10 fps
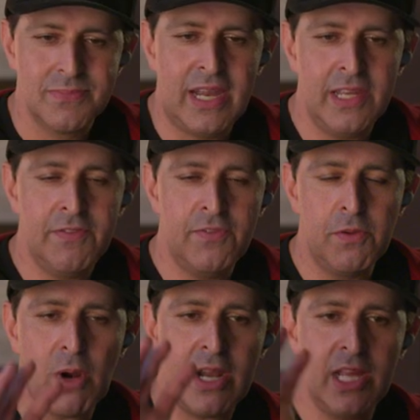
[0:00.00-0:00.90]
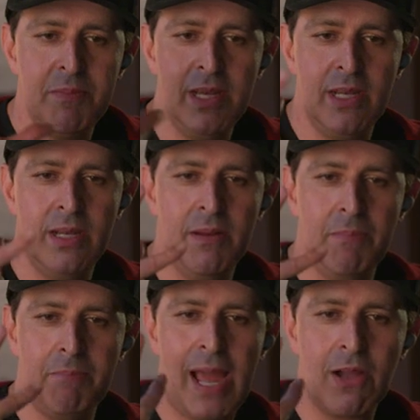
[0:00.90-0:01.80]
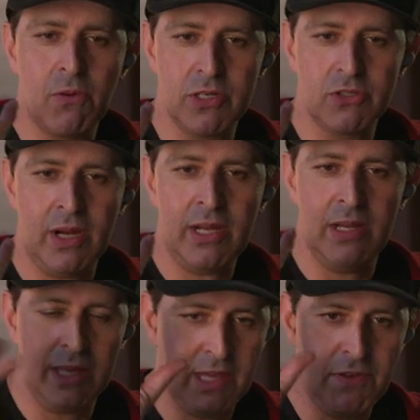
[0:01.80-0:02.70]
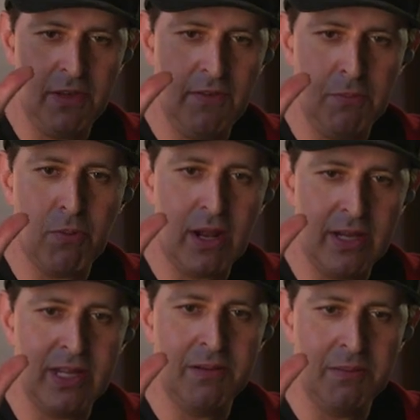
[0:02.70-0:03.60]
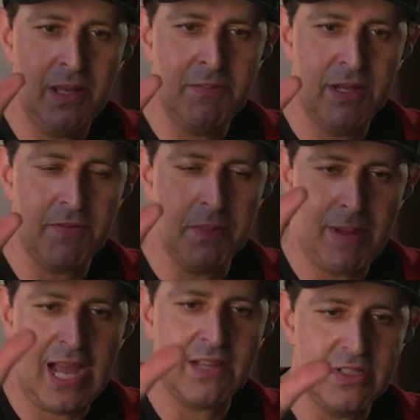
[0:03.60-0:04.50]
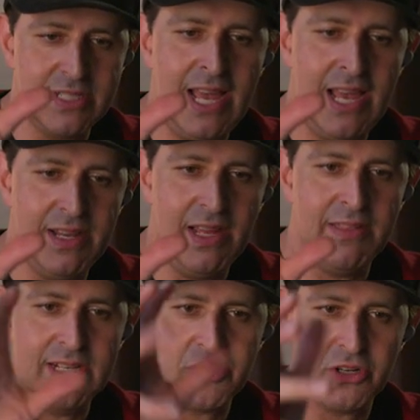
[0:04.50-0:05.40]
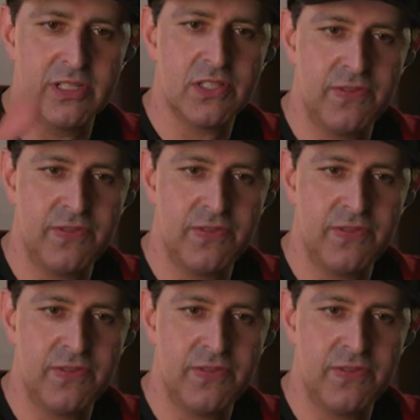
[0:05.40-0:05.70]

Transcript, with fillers: And even if you brought him in backwards, right? Like if you brought him in from the back of his head and then turned his